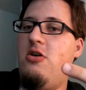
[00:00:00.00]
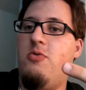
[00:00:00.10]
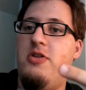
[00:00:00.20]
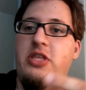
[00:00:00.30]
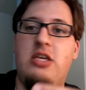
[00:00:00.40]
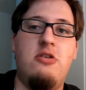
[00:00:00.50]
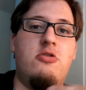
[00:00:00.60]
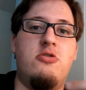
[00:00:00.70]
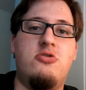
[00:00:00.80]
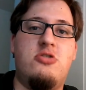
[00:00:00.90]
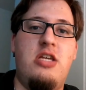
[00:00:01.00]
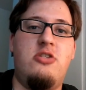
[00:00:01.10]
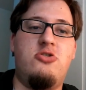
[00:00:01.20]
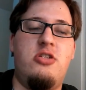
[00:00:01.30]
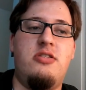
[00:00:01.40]
with the orange
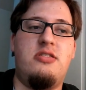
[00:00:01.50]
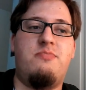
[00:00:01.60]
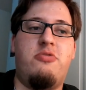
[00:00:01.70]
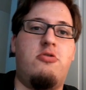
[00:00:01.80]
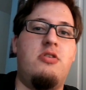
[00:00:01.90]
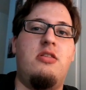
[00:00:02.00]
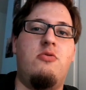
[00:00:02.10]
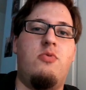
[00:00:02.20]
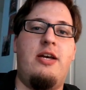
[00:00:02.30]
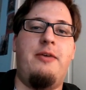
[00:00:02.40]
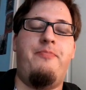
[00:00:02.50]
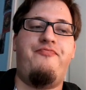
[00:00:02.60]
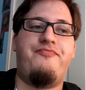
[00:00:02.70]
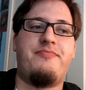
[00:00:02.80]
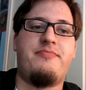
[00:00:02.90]
engines pouring the way.
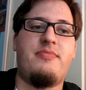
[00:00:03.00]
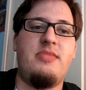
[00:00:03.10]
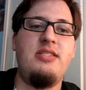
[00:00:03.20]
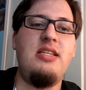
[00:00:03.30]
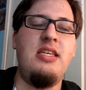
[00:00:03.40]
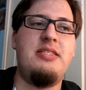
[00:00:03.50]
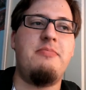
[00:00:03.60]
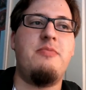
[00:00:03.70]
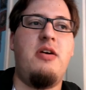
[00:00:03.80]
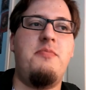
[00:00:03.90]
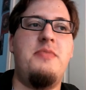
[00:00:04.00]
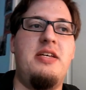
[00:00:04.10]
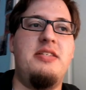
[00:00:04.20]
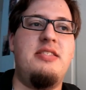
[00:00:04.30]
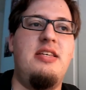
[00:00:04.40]
Except the problem
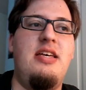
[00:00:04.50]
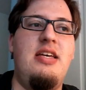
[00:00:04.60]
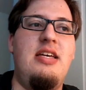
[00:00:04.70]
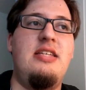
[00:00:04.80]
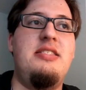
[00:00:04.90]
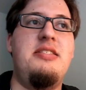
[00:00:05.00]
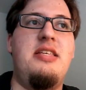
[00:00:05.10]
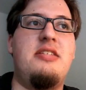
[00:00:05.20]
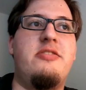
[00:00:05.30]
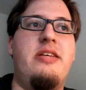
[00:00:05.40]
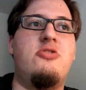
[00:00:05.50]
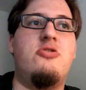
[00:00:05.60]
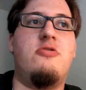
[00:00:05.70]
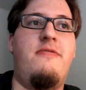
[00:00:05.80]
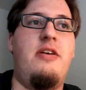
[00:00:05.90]
is, is these
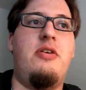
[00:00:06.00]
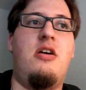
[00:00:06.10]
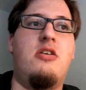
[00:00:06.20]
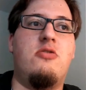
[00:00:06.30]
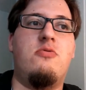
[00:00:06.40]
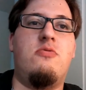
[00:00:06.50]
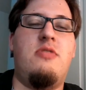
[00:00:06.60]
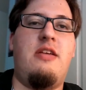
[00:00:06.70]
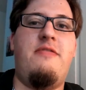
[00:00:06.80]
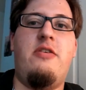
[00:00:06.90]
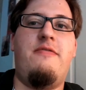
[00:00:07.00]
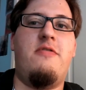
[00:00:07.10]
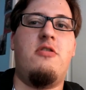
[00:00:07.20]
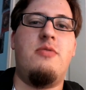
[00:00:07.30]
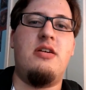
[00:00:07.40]
destinations are very long, like very
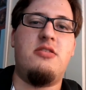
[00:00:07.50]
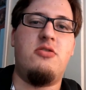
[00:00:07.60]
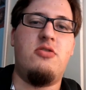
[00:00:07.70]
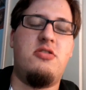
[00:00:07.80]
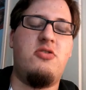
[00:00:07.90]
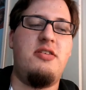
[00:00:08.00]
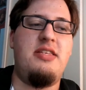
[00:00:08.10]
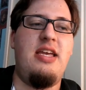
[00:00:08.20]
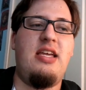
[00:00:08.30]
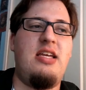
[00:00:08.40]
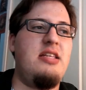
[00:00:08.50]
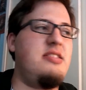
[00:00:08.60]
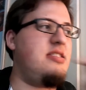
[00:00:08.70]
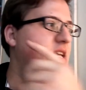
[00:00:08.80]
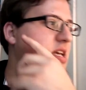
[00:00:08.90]
far away. So it's going to take, I'd
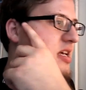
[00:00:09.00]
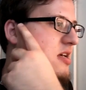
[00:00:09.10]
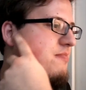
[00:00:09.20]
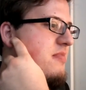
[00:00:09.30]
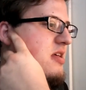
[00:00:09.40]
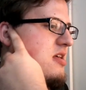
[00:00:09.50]
say, um,